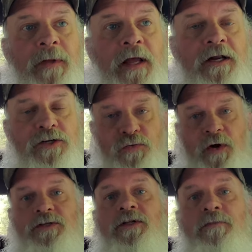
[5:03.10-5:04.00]
And he just
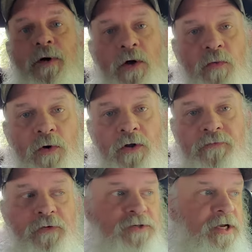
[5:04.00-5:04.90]
recently bought one
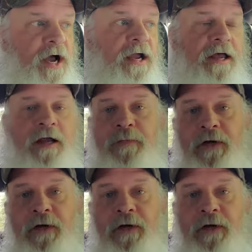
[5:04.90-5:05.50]
for his kayak